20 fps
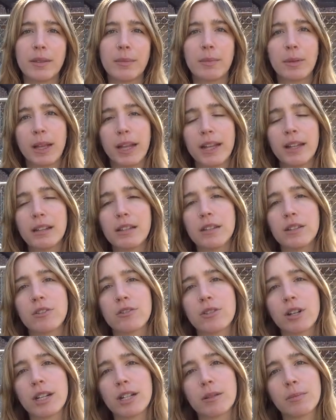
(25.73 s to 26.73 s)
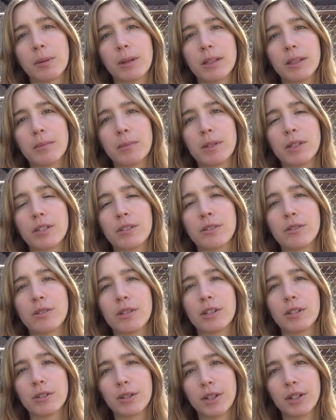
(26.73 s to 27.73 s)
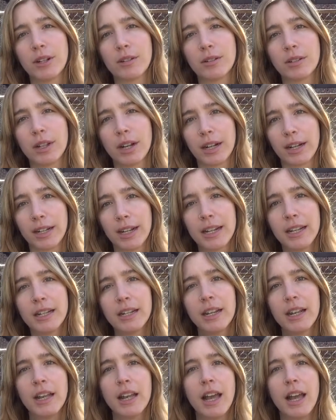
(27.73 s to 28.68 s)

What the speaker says: the plants and you transplant them into your own garden.